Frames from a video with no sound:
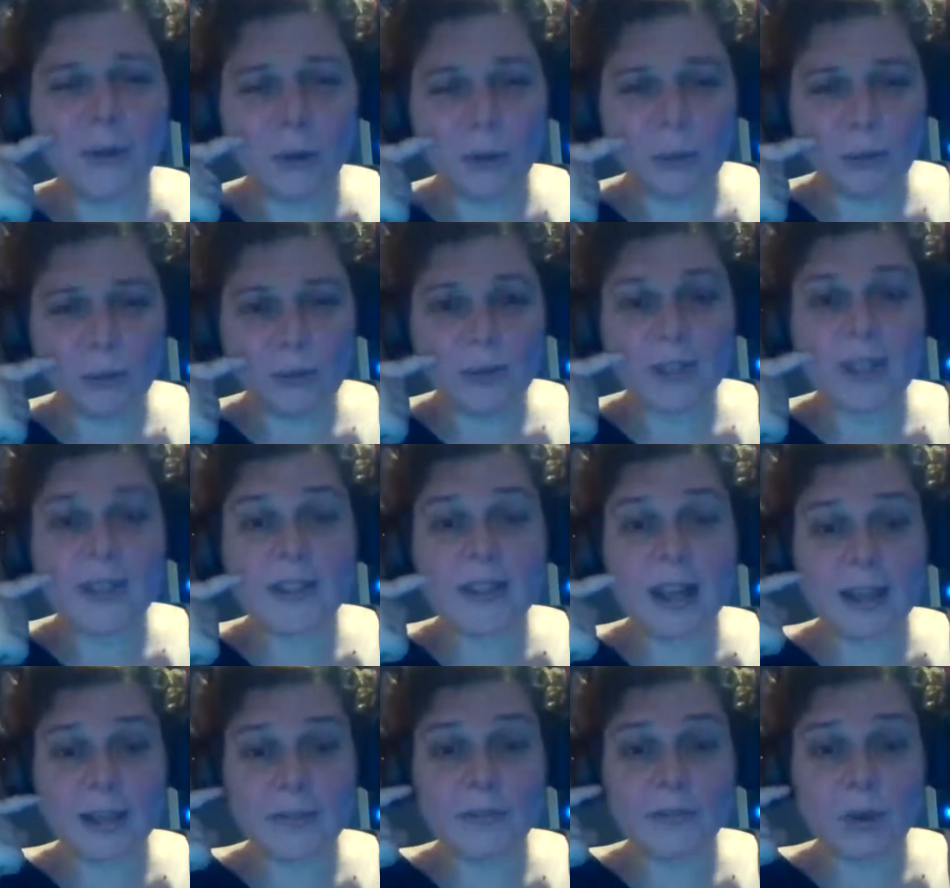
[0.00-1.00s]
So the
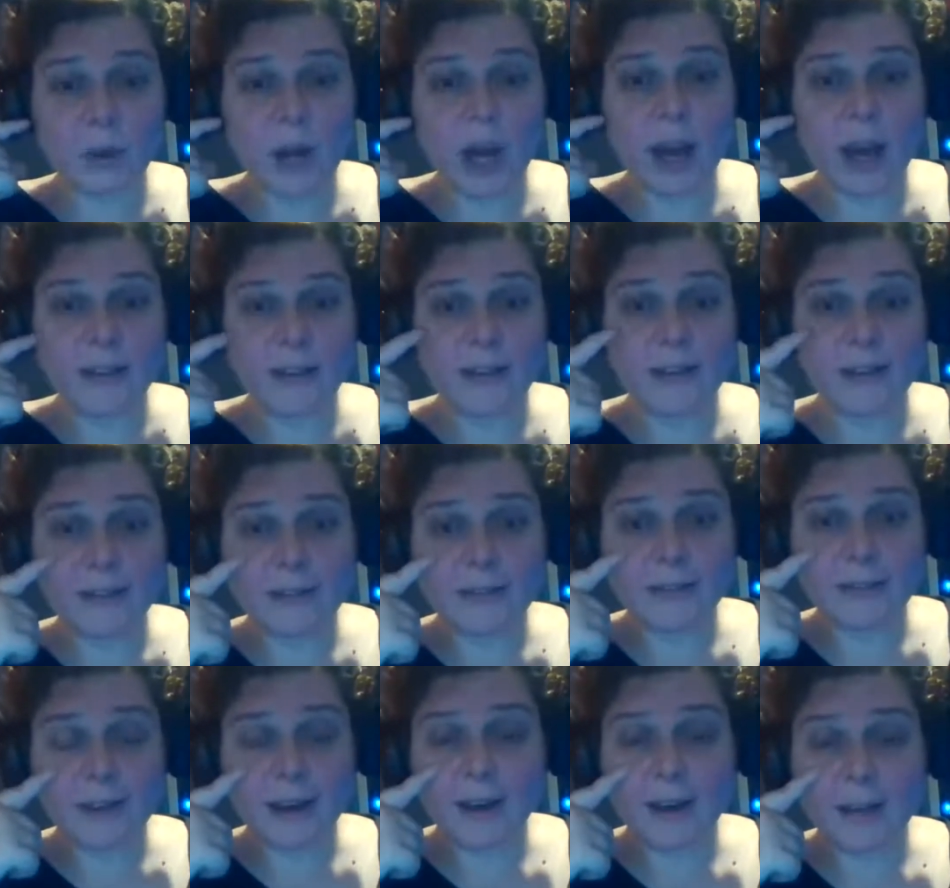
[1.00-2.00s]
size of Rhode Island
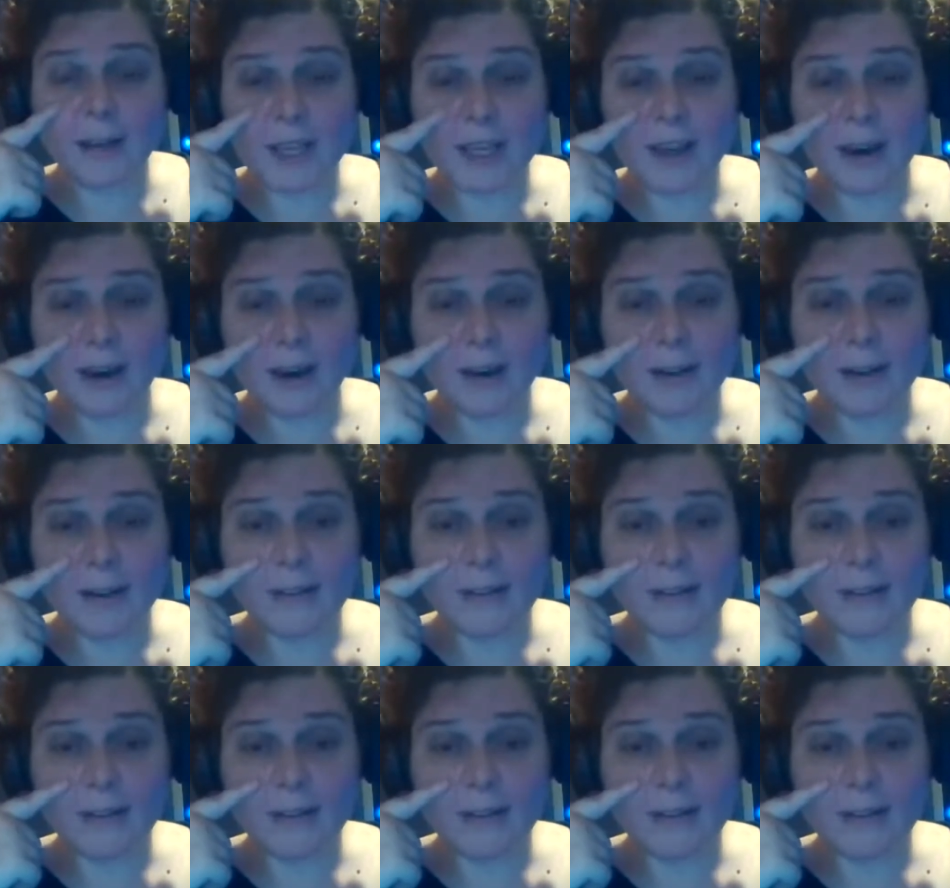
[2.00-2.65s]
Comic Con.